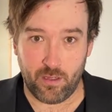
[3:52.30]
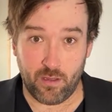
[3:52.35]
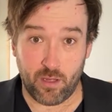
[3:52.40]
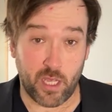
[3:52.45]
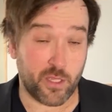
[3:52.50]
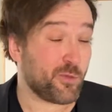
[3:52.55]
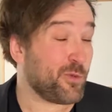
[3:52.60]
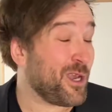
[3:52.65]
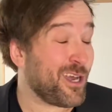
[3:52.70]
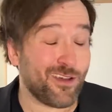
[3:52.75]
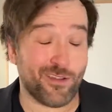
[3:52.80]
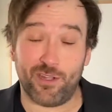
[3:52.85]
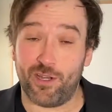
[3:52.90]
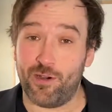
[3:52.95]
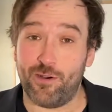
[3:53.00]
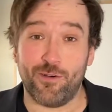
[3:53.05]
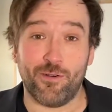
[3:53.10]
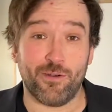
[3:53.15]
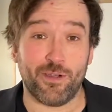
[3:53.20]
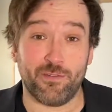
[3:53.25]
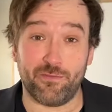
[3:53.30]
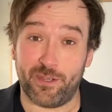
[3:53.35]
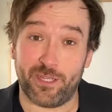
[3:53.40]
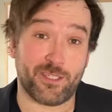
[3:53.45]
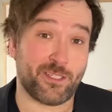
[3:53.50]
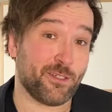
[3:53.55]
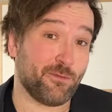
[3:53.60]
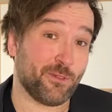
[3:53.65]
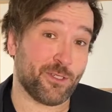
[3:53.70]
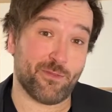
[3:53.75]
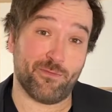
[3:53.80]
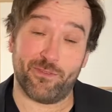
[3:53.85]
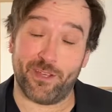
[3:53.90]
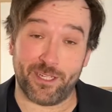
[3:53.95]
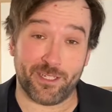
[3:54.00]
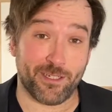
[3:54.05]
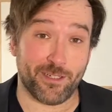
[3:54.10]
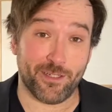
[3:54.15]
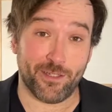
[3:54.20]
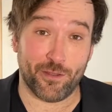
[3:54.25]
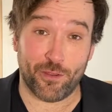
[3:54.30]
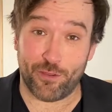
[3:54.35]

As we all know, investing was invented in